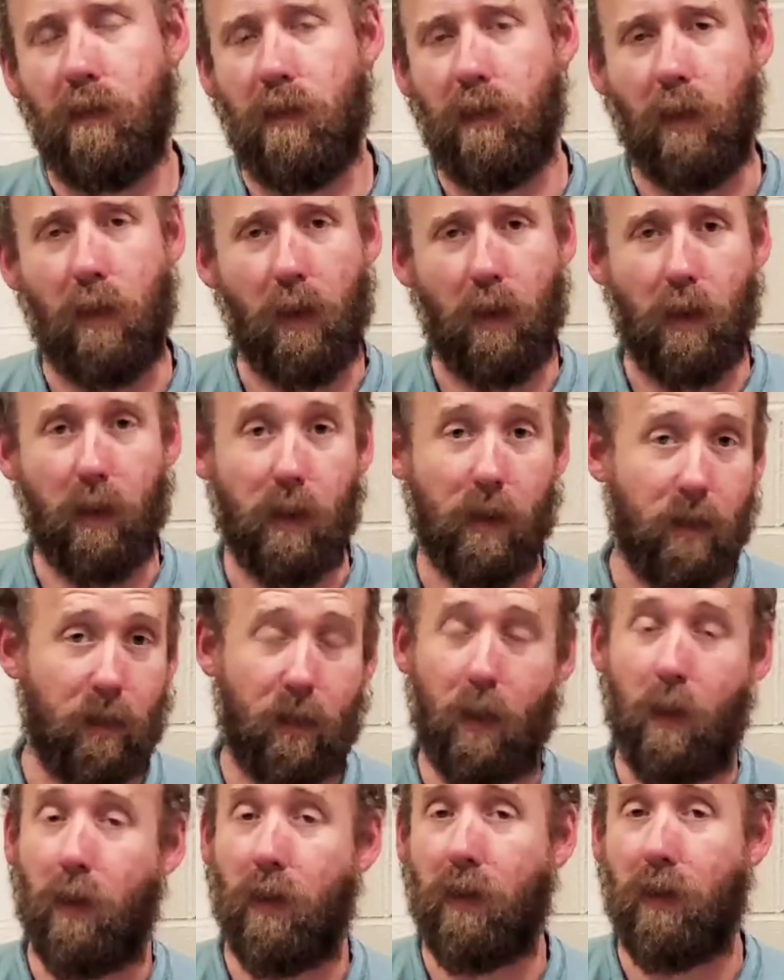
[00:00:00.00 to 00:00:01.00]
for the
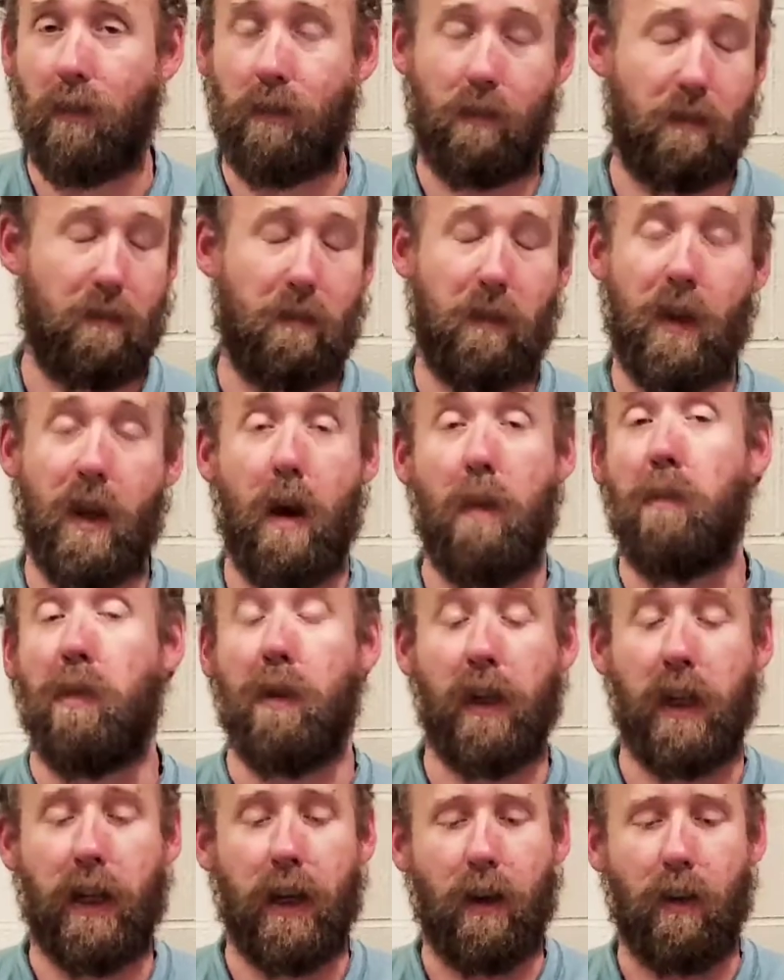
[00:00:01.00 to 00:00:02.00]
first
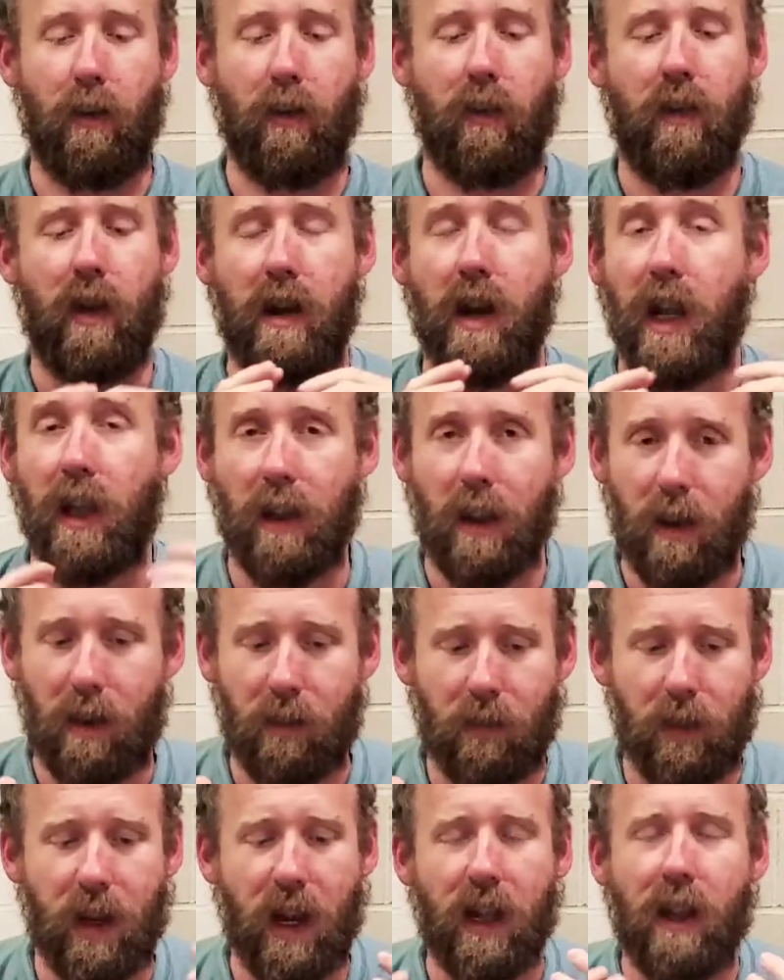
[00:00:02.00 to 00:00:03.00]
couple of years, and I
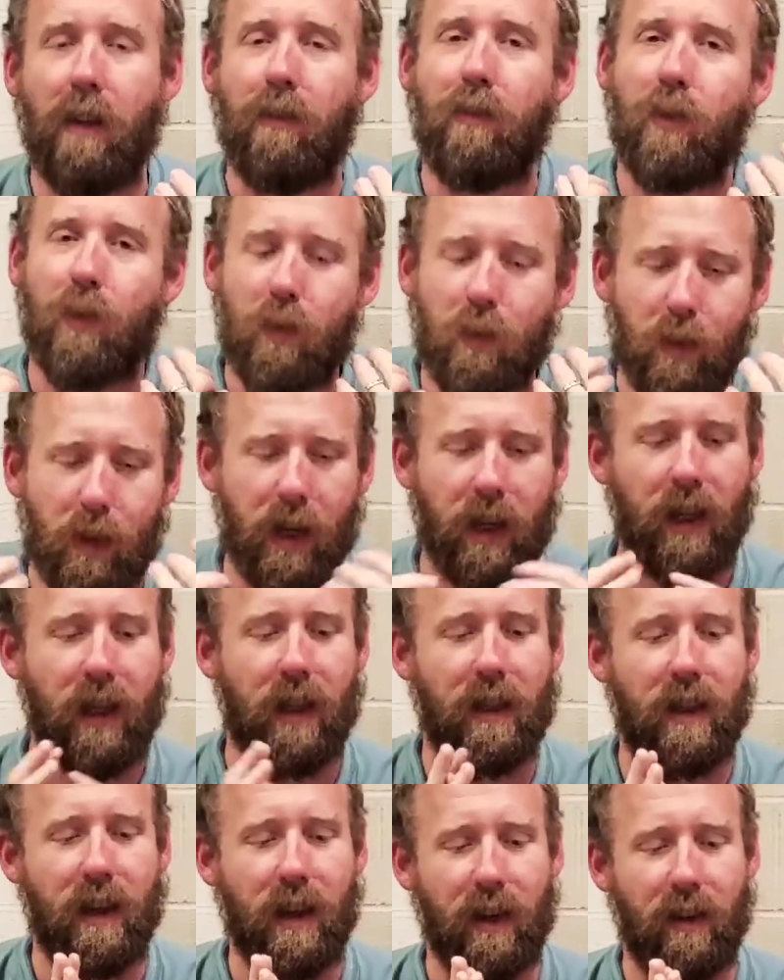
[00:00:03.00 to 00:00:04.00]
loved it. I love
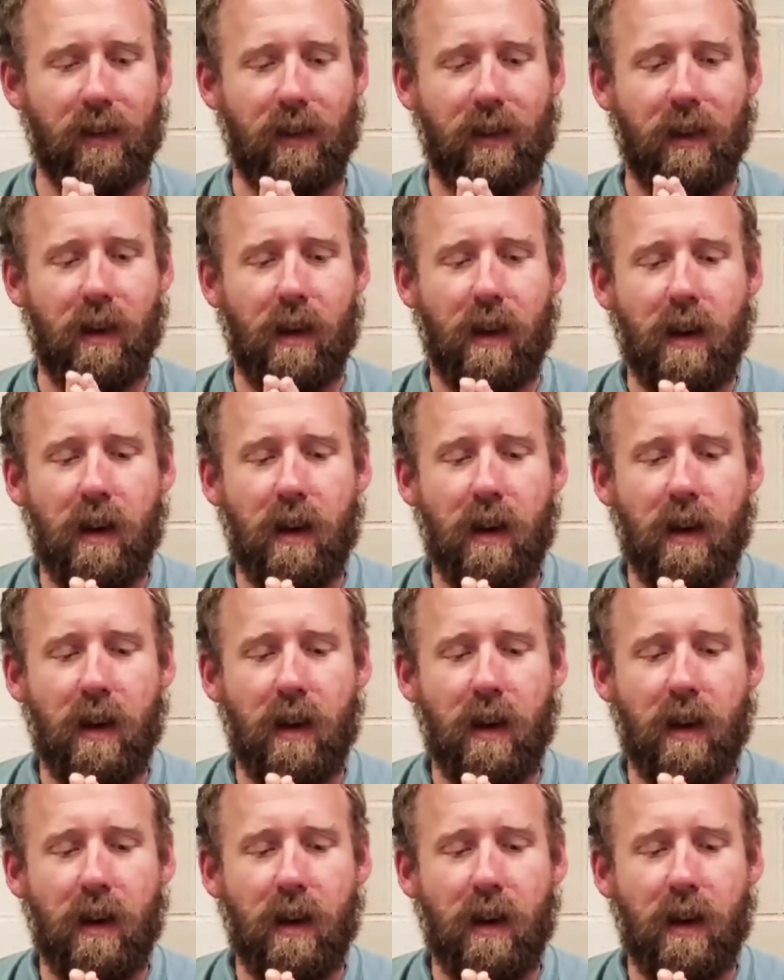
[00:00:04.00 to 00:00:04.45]
creating things.